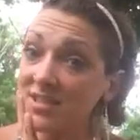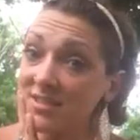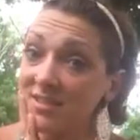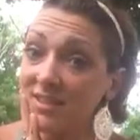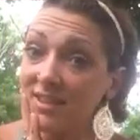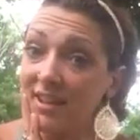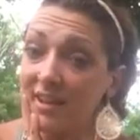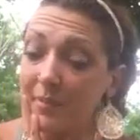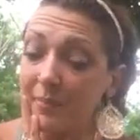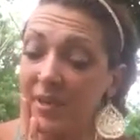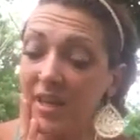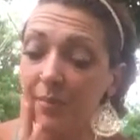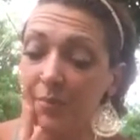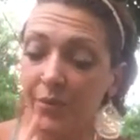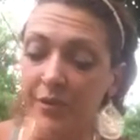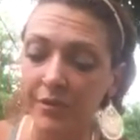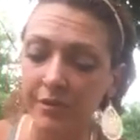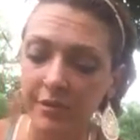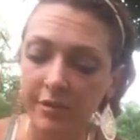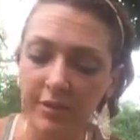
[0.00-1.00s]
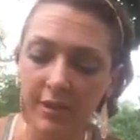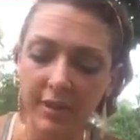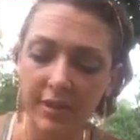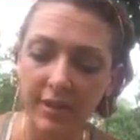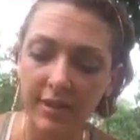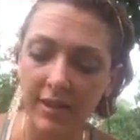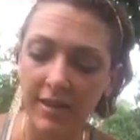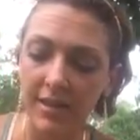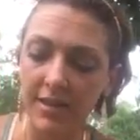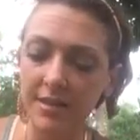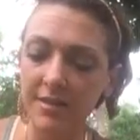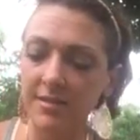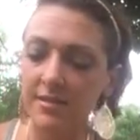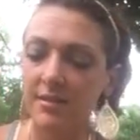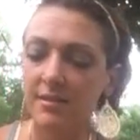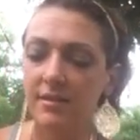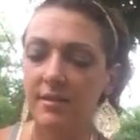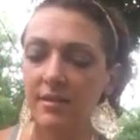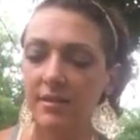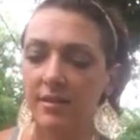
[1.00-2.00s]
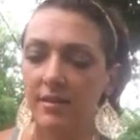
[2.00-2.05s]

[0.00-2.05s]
This is a lot of people, guys.